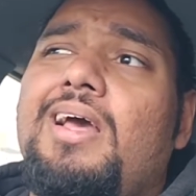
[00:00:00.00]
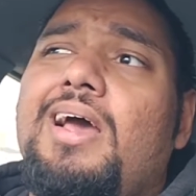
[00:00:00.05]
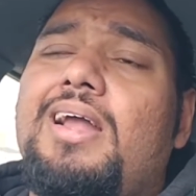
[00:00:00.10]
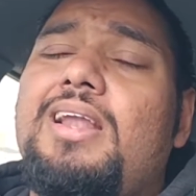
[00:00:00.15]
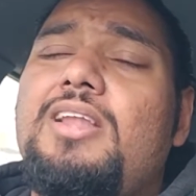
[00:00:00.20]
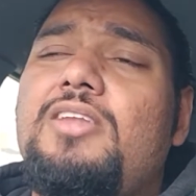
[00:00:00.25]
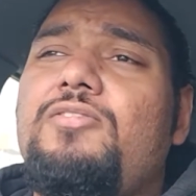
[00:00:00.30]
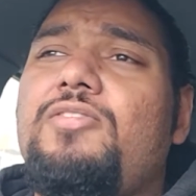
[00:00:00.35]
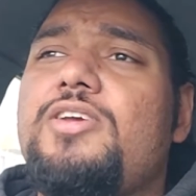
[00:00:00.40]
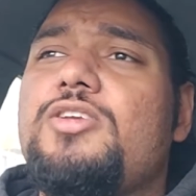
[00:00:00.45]

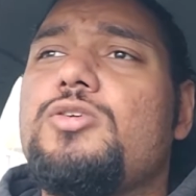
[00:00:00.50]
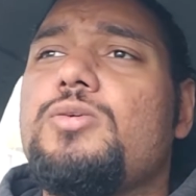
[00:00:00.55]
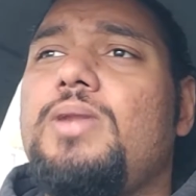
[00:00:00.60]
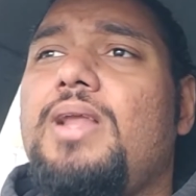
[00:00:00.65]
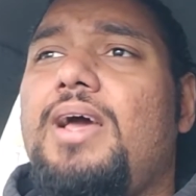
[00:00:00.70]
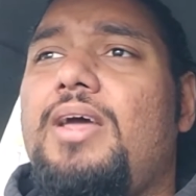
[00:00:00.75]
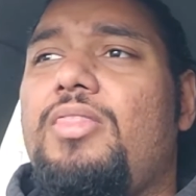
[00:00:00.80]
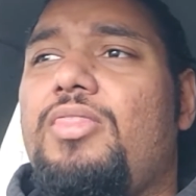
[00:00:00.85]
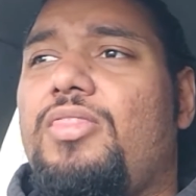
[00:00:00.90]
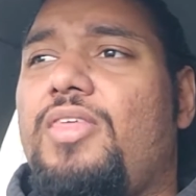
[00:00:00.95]
An individual
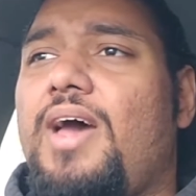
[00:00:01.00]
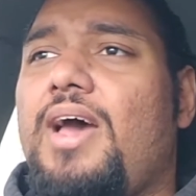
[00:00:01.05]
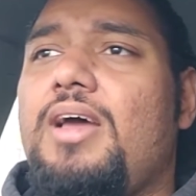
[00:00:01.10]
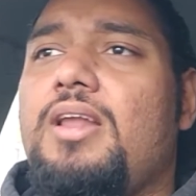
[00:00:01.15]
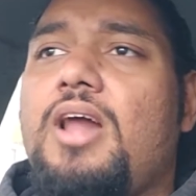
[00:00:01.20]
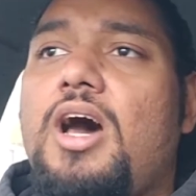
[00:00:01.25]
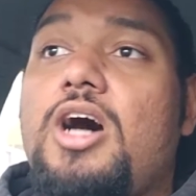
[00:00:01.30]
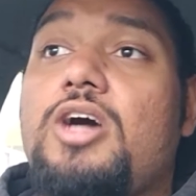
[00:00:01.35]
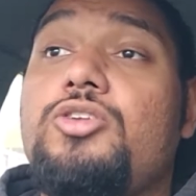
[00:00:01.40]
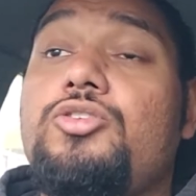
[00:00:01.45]
like that,
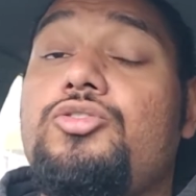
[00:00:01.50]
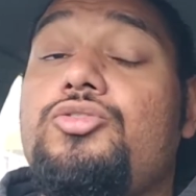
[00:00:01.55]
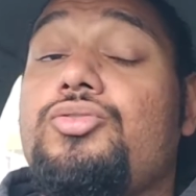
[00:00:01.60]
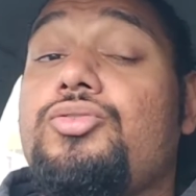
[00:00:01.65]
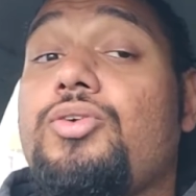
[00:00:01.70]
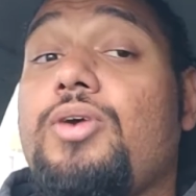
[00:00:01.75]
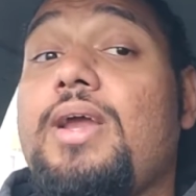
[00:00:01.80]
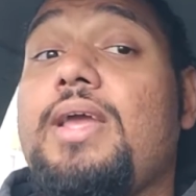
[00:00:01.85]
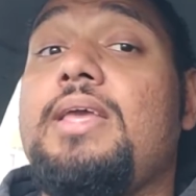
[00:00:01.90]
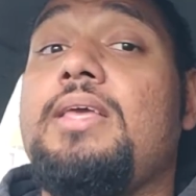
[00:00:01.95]
an
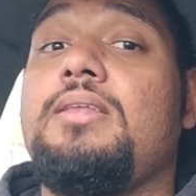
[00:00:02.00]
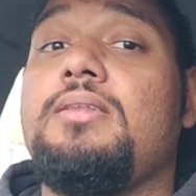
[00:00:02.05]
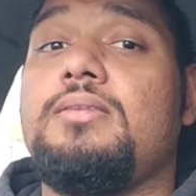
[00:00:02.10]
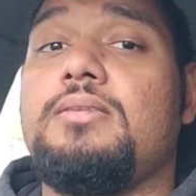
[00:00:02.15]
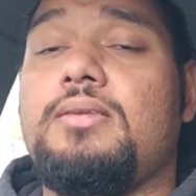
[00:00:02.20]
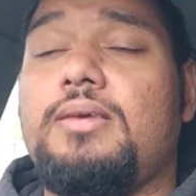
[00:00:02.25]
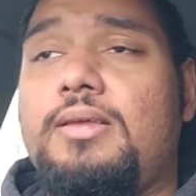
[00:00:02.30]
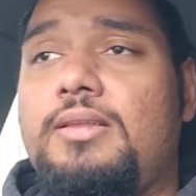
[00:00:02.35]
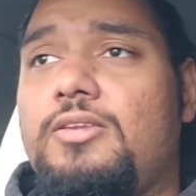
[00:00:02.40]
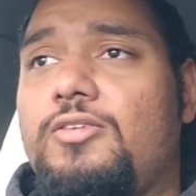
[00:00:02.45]

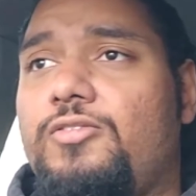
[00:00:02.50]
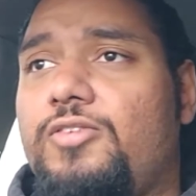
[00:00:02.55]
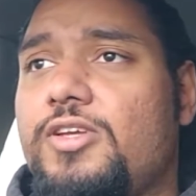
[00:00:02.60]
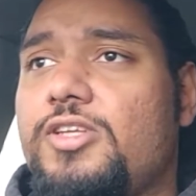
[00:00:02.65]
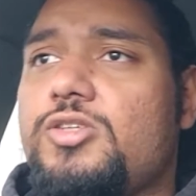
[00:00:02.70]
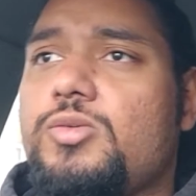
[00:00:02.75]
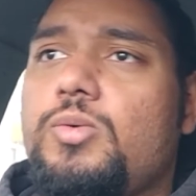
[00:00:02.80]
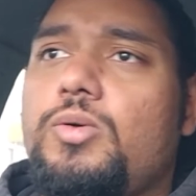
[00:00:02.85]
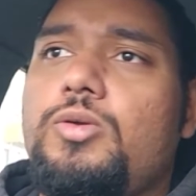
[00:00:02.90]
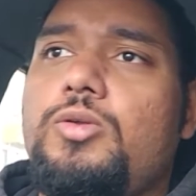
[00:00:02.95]
untrained
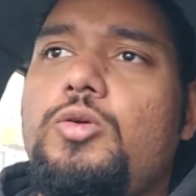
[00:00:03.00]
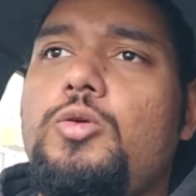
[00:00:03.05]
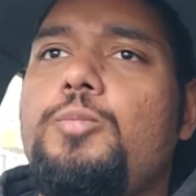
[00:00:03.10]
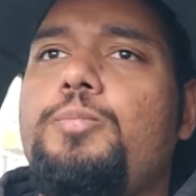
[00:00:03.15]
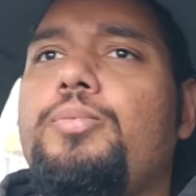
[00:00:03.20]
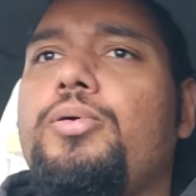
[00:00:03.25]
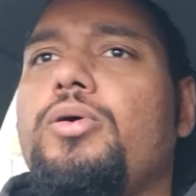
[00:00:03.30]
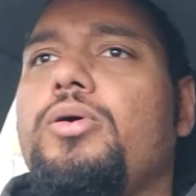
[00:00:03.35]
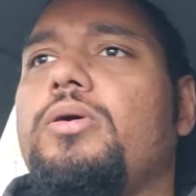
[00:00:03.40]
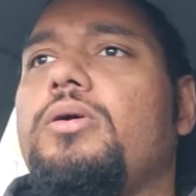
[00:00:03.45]
individual, you
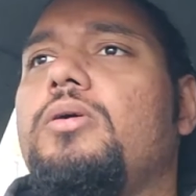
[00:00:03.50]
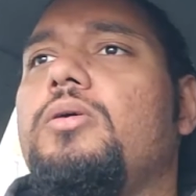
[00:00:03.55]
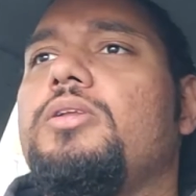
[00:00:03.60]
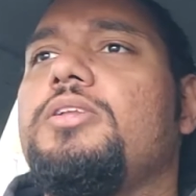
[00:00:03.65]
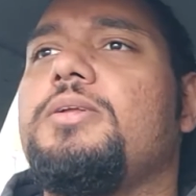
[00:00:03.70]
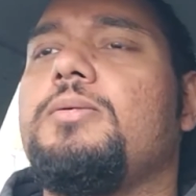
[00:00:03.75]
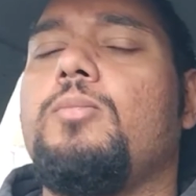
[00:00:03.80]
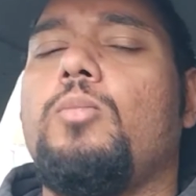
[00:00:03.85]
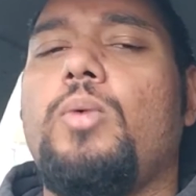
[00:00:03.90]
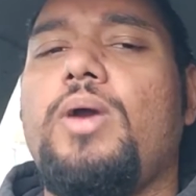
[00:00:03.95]
put
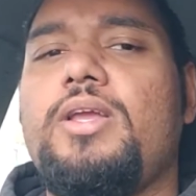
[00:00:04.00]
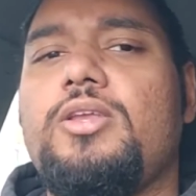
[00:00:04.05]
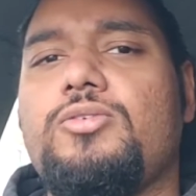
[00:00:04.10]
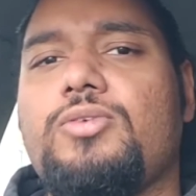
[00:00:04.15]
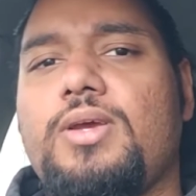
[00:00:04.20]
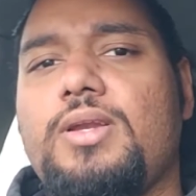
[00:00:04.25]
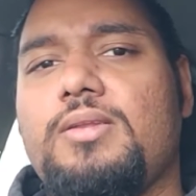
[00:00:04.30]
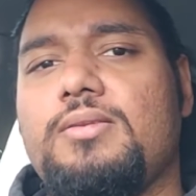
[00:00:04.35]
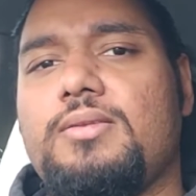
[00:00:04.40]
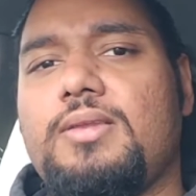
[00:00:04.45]
some weight
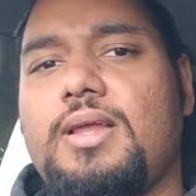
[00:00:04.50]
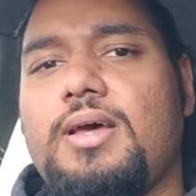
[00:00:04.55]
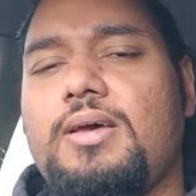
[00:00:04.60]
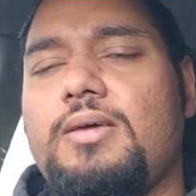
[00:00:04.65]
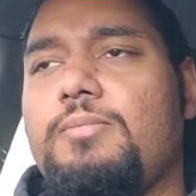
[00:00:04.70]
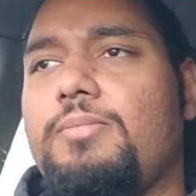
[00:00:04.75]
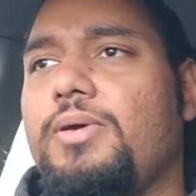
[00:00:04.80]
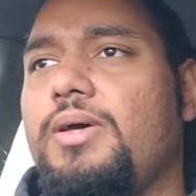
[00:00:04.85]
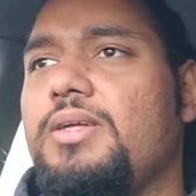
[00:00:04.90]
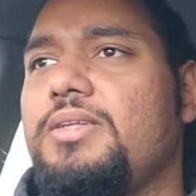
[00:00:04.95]
training to
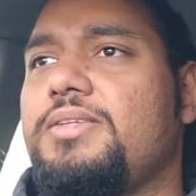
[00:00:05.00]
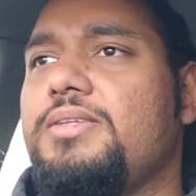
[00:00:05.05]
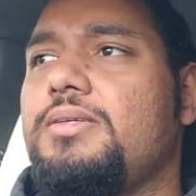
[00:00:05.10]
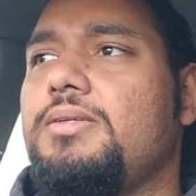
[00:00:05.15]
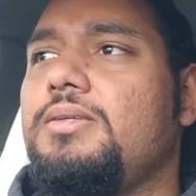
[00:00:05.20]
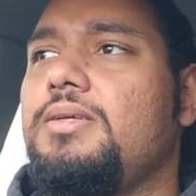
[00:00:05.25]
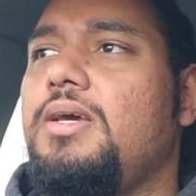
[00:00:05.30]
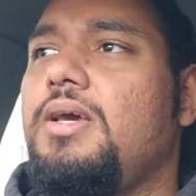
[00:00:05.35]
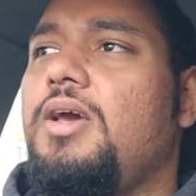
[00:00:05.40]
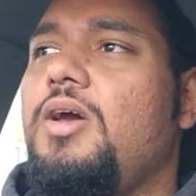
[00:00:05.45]
that
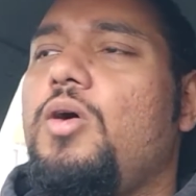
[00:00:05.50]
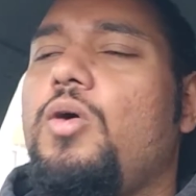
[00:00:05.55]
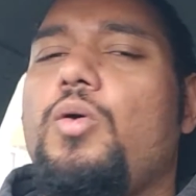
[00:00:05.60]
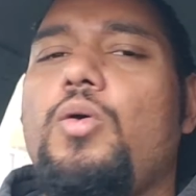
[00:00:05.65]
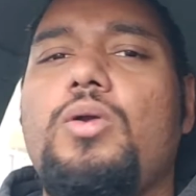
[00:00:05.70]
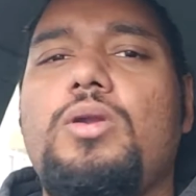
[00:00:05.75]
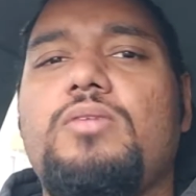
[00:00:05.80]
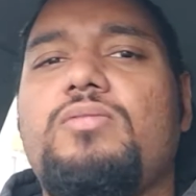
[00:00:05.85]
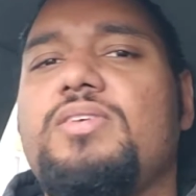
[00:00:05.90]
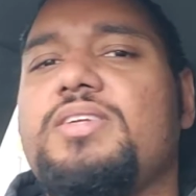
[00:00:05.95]
person,
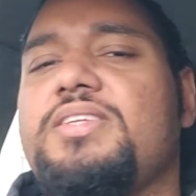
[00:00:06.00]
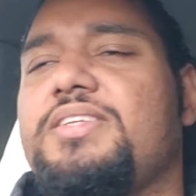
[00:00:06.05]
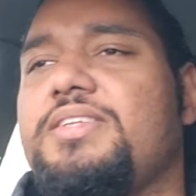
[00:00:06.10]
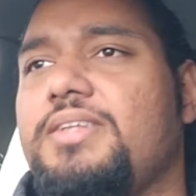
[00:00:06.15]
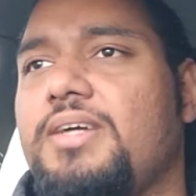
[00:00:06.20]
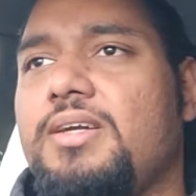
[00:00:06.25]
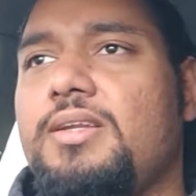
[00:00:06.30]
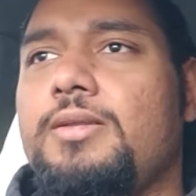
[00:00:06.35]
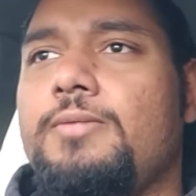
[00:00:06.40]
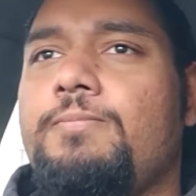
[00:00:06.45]
all of a
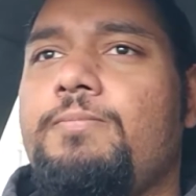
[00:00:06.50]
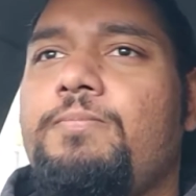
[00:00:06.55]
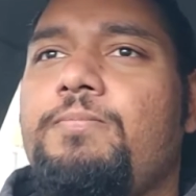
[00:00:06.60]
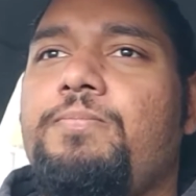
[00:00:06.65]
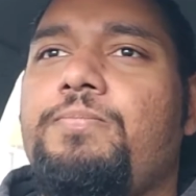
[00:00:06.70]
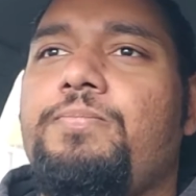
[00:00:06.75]
sudden,